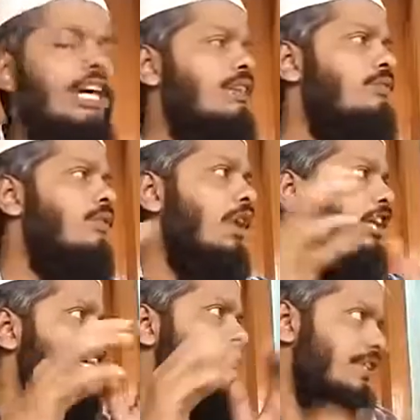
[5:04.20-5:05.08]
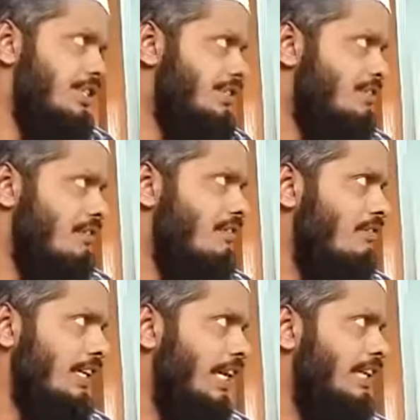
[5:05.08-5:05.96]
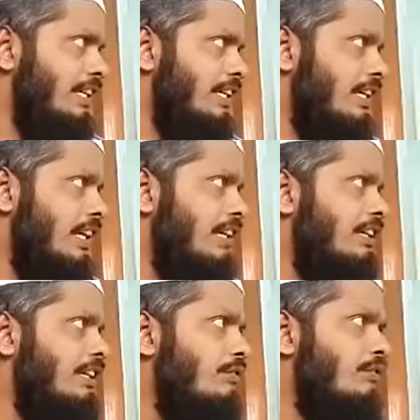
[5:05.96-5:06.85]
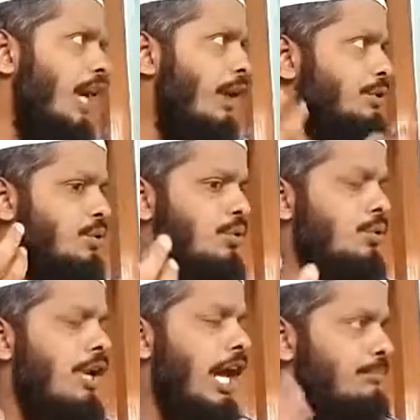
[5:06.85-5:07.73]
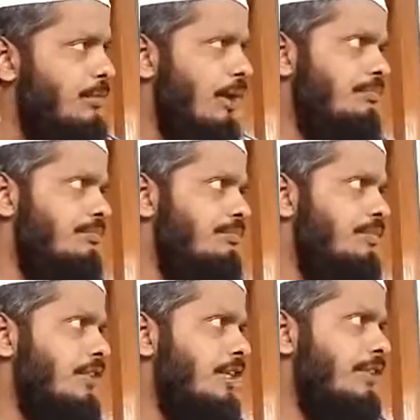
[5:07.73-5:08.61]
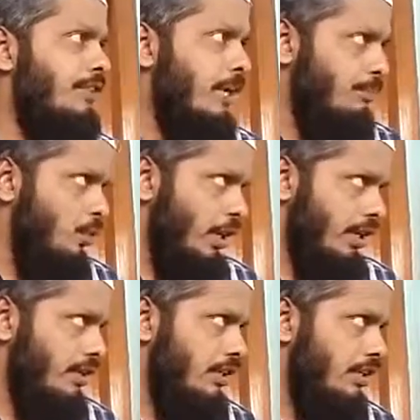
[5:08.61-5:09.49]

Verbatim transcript: their worldly affairs. Okay, we have to help them if they are poor.